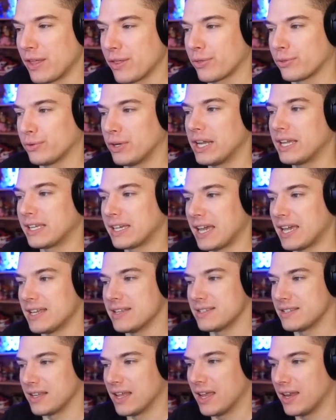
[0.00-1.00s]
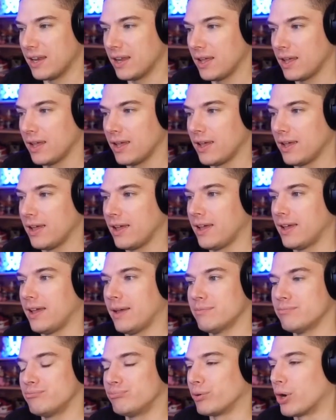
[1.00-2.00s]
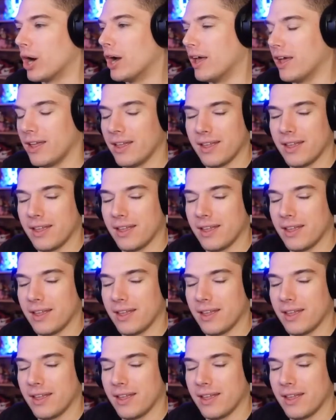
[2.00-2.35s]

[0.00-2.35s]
3K is it, bruh.